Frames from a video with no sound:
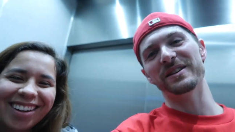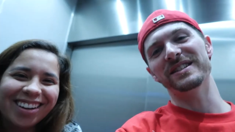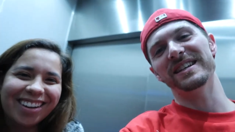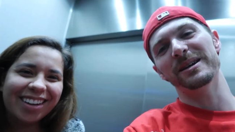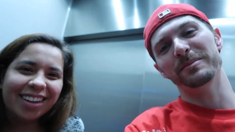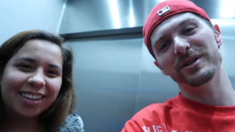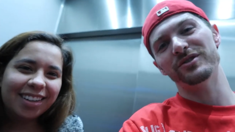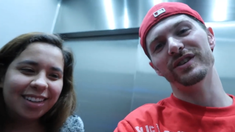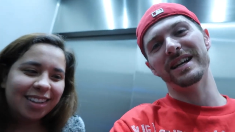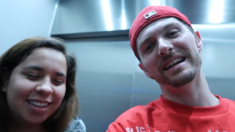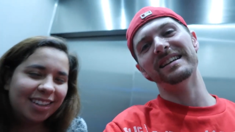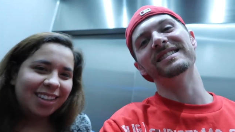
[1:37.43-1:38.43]
Speaker 1: we could take a picture and
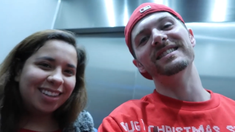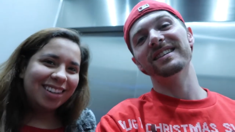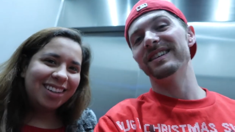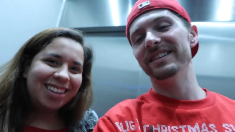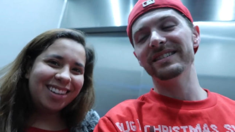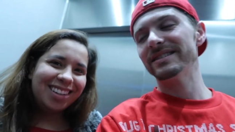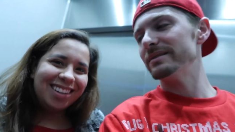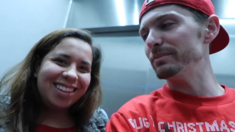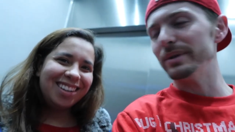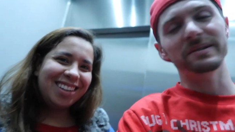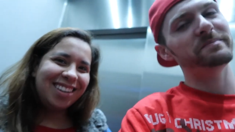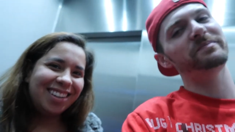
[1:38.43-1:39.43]
add it to the collection,
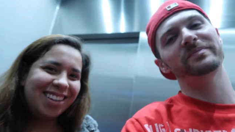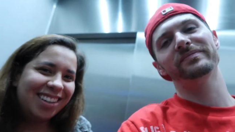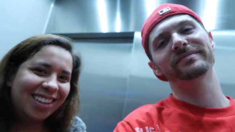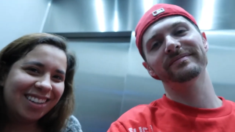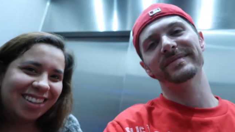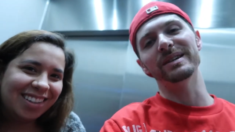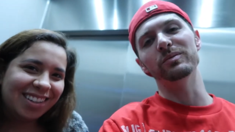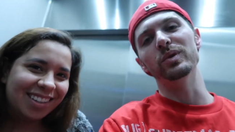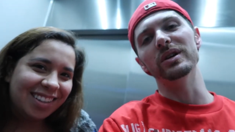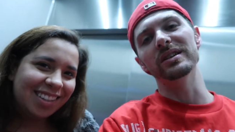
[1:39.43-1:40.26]
but it didn't